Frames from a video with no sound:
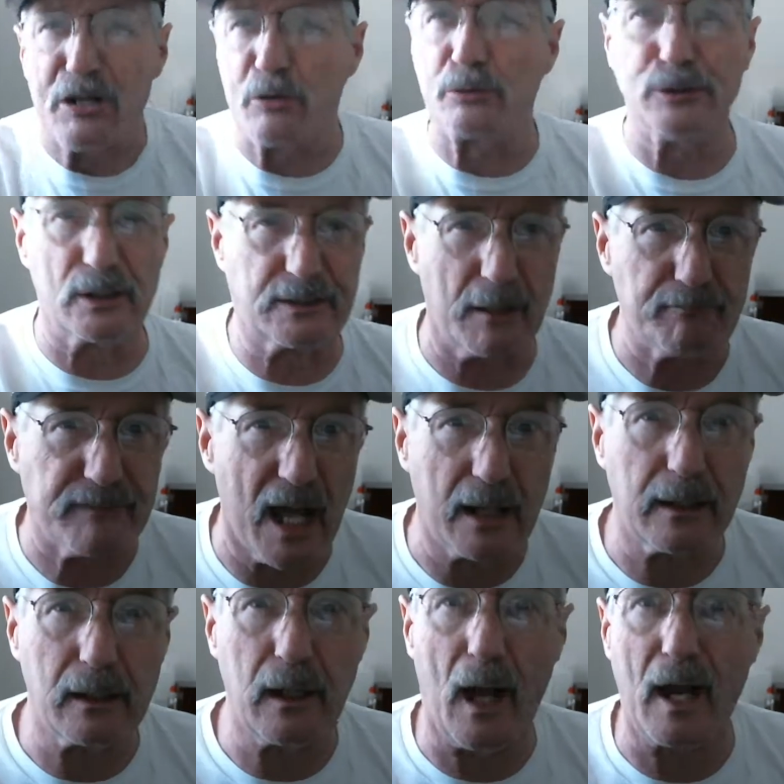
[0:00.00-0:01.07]
You looked them dead
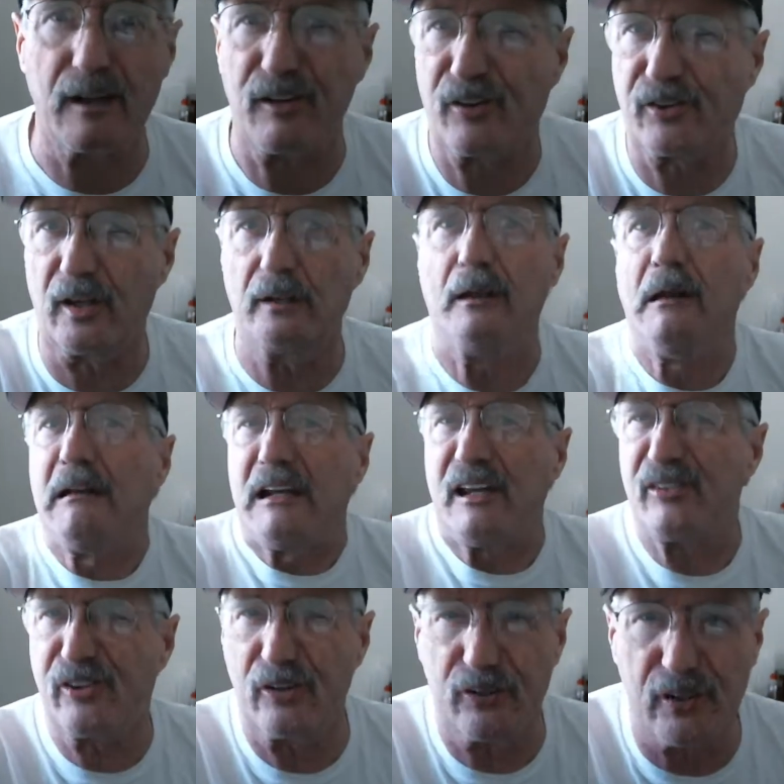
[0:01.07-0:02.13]
in the eye and you said,
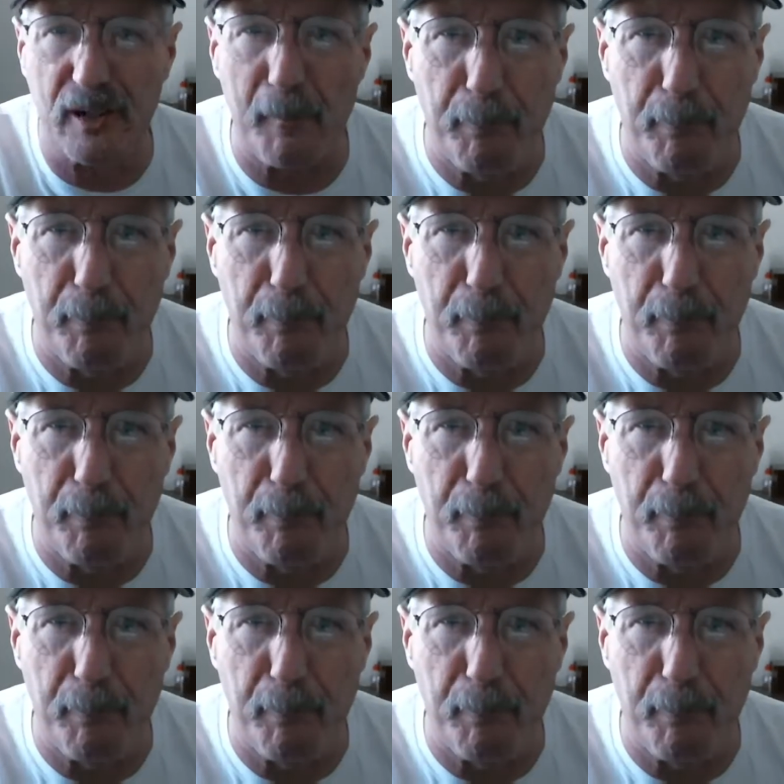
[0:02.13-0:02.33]
this isn't